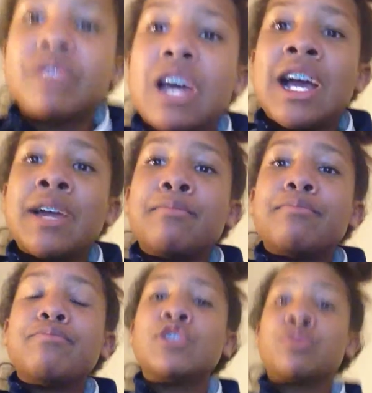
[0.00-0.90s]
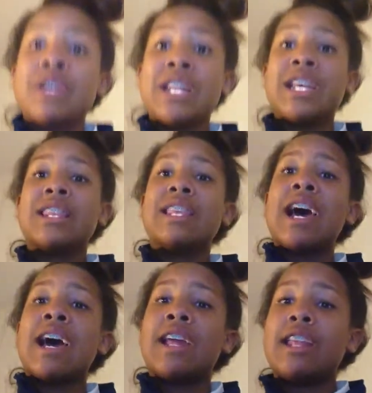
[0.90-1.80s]
I tweeted
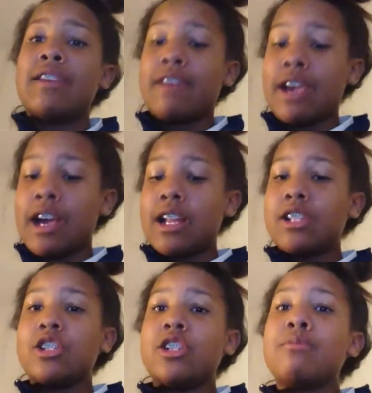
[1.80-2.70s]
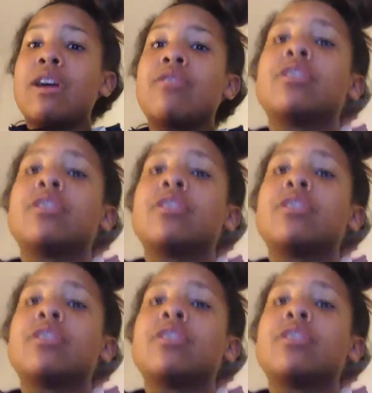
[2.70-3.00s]
that if I got a certain amount